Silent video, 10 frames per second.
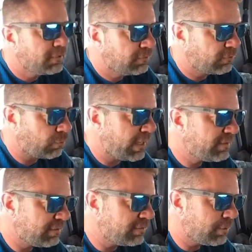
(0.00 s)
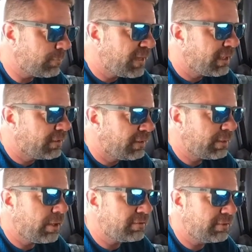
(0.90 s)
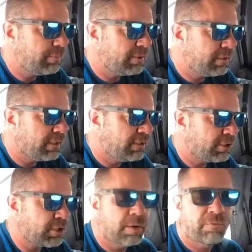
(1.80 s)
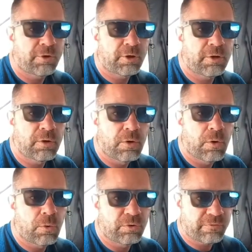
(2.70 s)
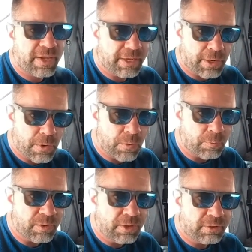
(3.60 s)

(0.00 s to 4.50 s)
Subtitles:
It's a great system. Think about sleeping in your comforter or duvet at home.